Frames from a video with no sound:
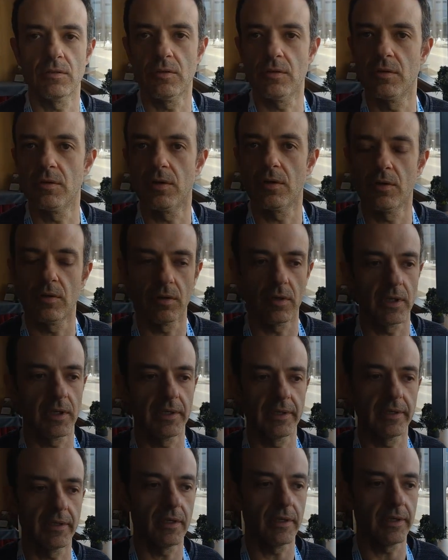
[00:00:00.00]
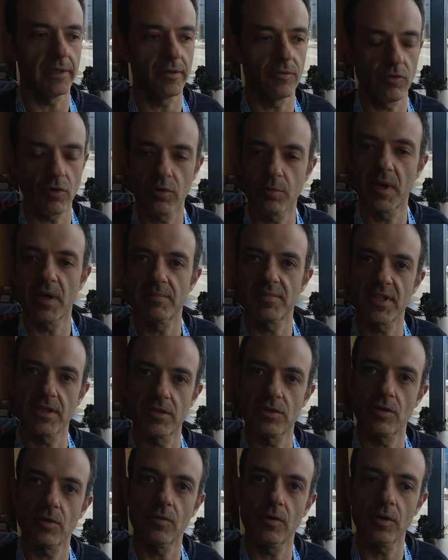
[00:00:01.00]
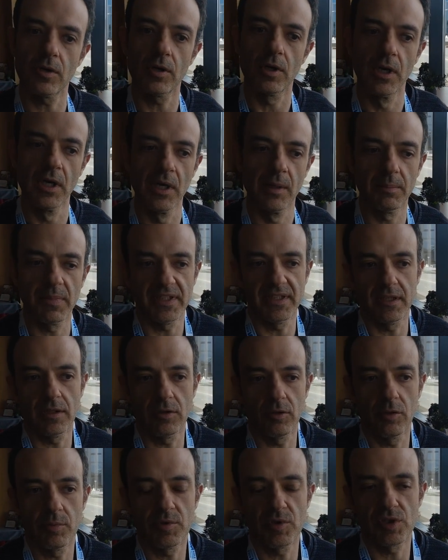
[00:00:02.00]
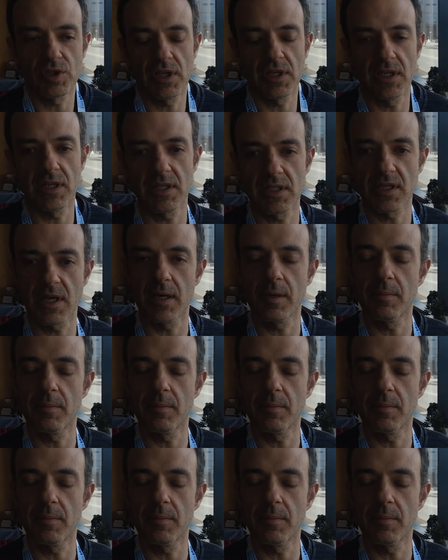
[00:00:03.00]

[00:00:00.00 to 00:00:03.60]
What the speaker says: or in roadmaps and so on. But then obviously, as